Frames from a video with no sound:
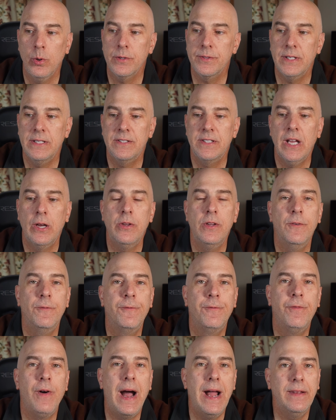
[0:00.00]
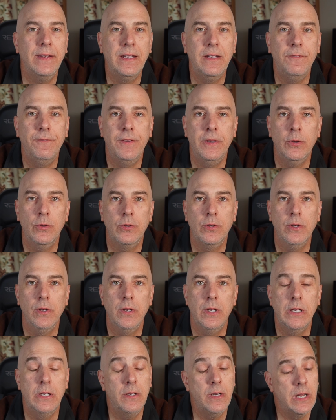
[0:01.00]
until you finally feel good.
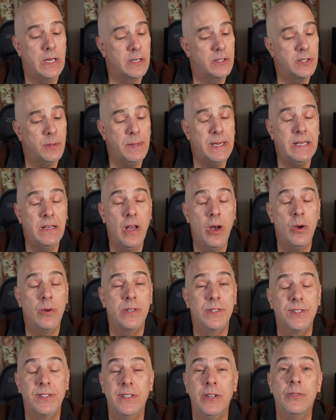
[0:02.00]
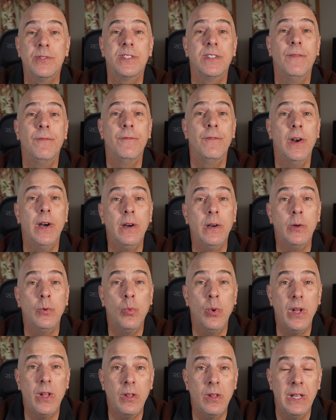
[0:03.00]
And to be noticed, there's some very
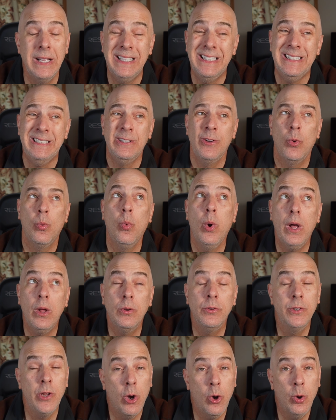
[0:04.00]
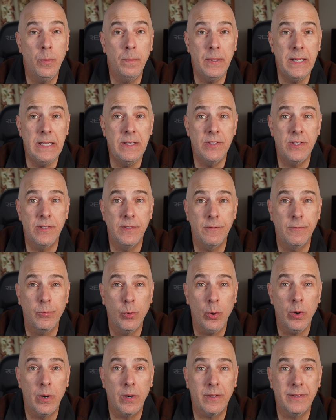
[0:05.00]
well-known pieces of
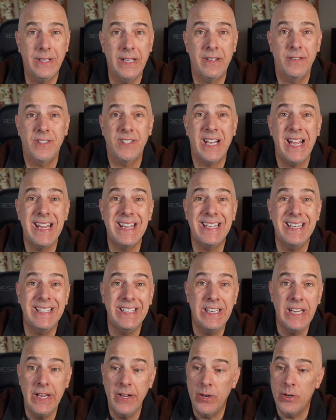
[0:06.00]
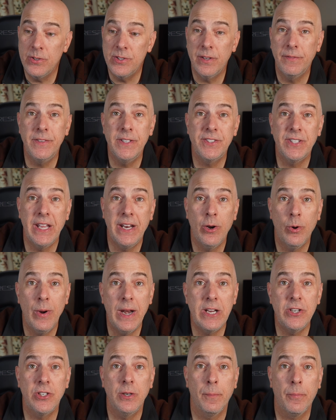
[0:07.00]
work that has taken years of this
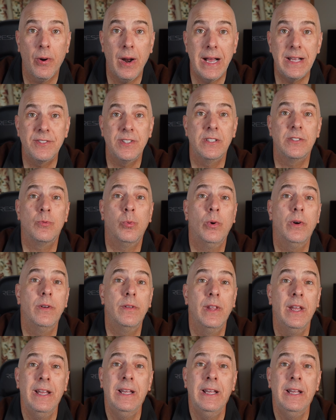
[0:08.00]
iteration process where